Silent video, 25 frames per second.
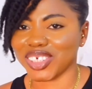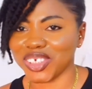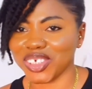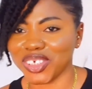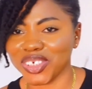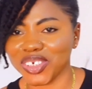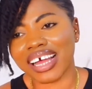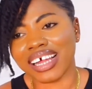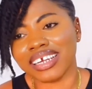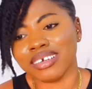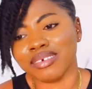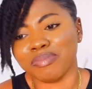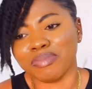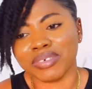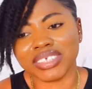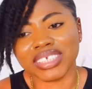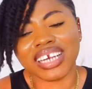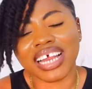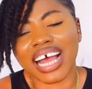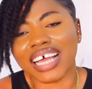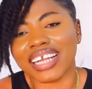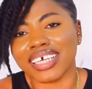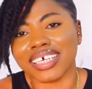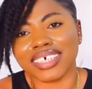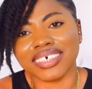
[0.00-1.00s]
I
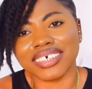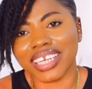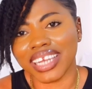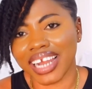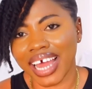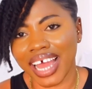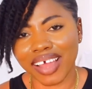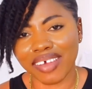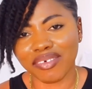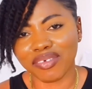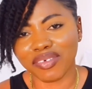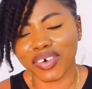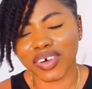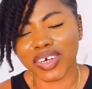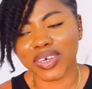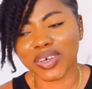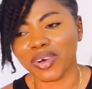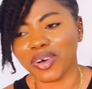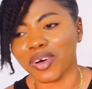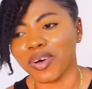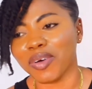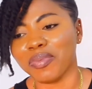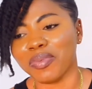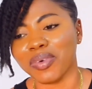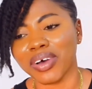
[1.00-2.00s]
still had a good life growing
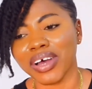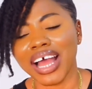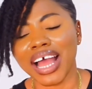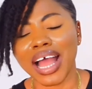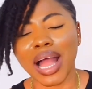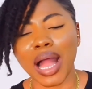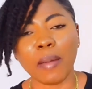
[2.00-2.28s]
up.